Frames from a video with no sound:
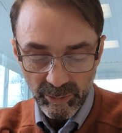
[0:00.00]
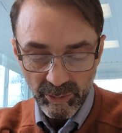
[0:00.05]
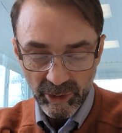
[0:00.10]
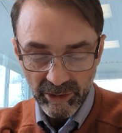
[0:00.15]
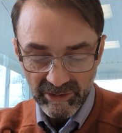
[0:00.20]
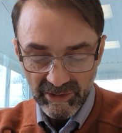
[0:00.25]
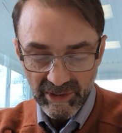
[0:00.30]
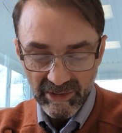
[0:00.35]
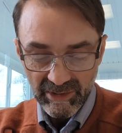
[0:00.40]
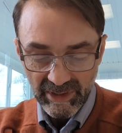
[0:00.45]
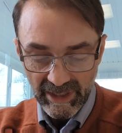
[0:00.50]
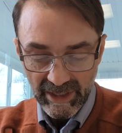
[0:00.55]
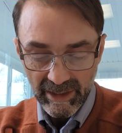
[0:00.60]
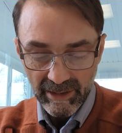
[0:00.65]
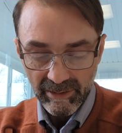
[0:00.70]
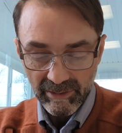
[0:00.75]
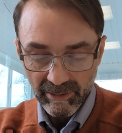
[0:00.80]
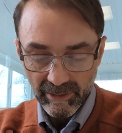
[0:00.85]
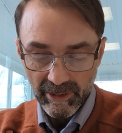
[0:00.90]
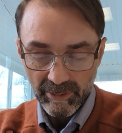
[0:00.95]
puts his
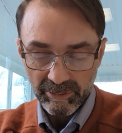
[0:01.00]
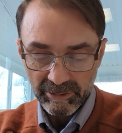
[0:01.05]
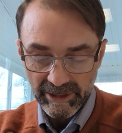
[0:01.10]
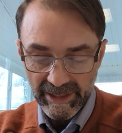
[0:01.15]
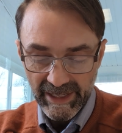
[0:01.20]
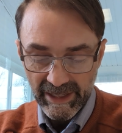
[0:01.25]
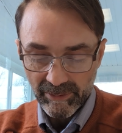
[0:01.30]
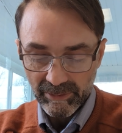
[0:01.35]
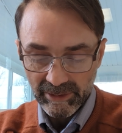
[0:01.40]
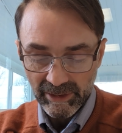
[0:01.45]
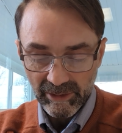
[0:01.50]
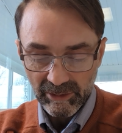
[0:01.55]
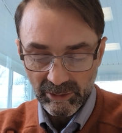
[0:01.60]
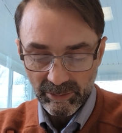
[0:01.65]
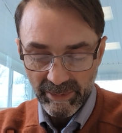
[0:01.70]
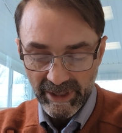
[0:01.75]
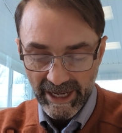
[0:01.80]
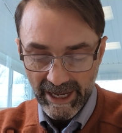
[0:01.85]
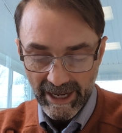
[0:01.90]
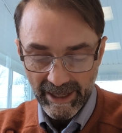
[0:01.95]
hand to the plow and looks
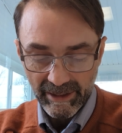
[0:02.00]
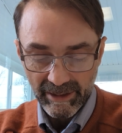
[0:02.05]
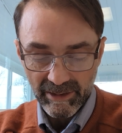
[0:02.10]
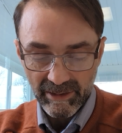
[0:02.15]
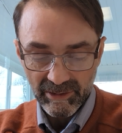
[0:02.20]
back